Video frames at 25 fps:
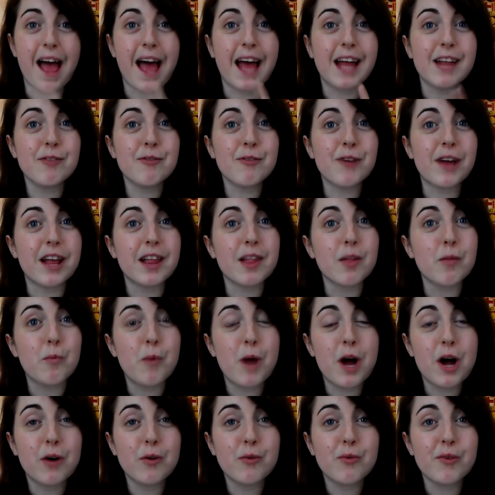and as
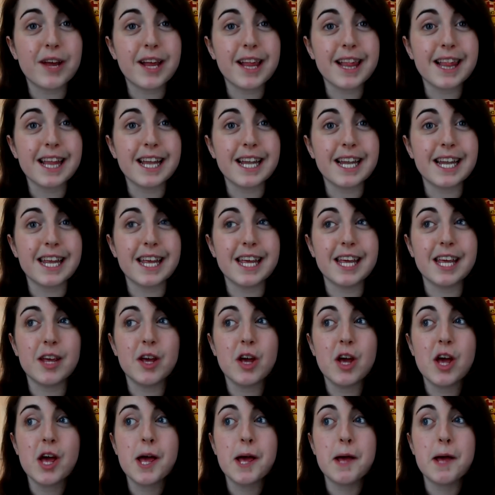well recently